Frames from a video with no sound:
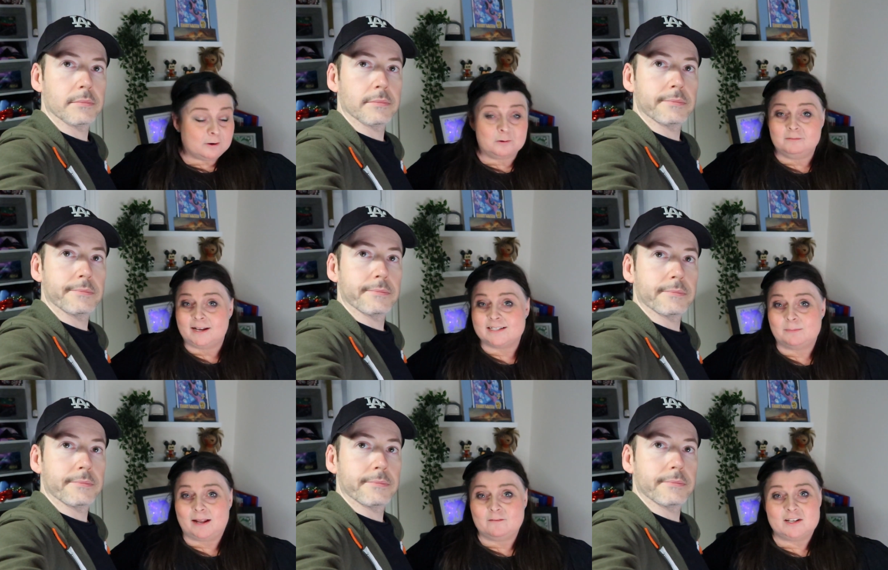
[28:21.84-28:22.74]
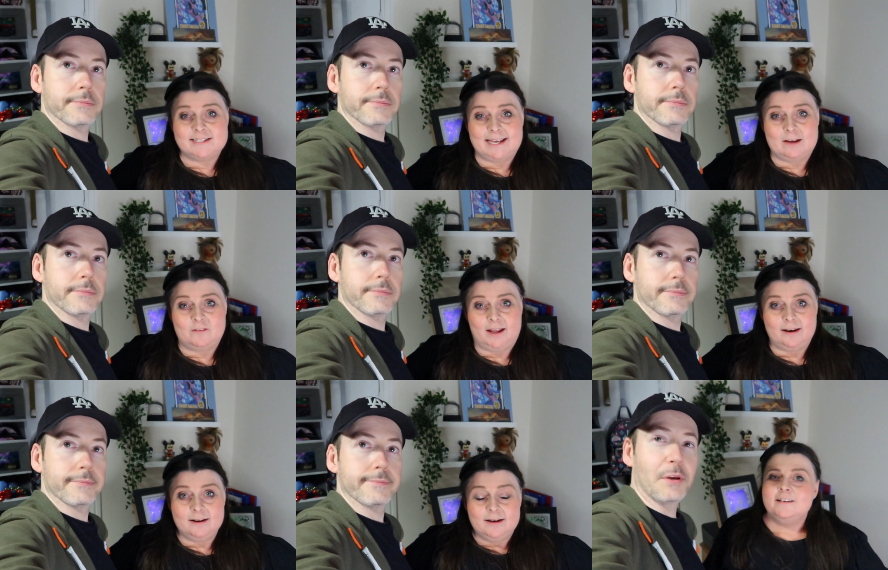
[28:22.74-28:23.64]
Speaker 1: So that's the plan for this evening.
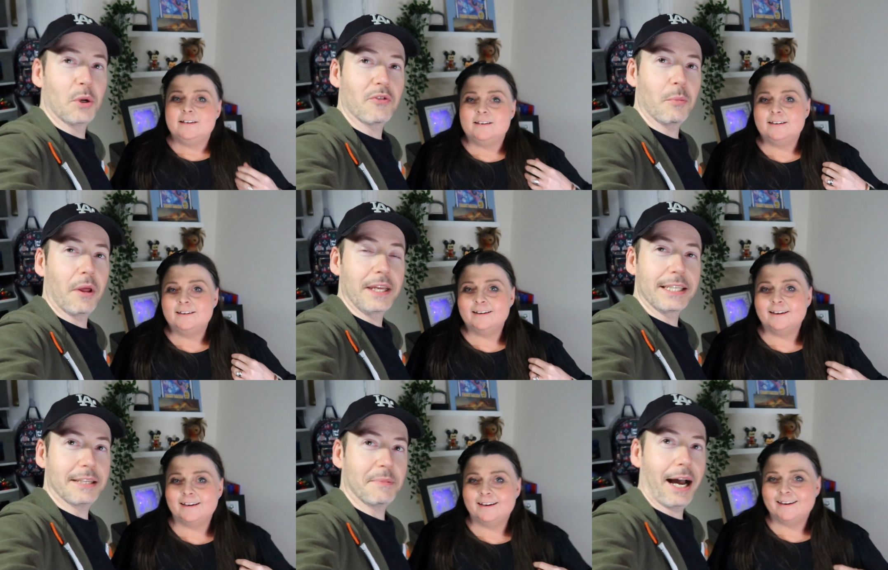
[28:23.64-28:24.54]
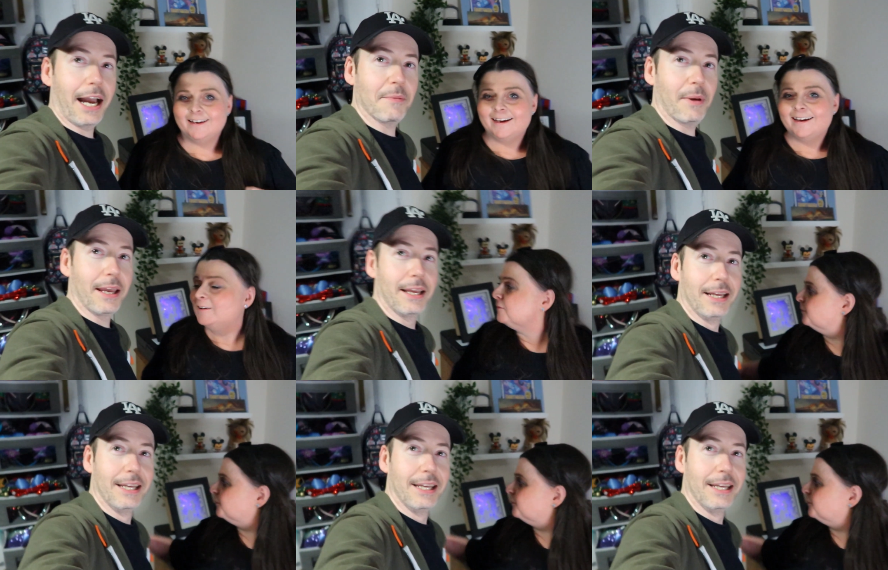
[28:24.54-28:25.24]
Speaker 2: If you're wondering what this is behind me,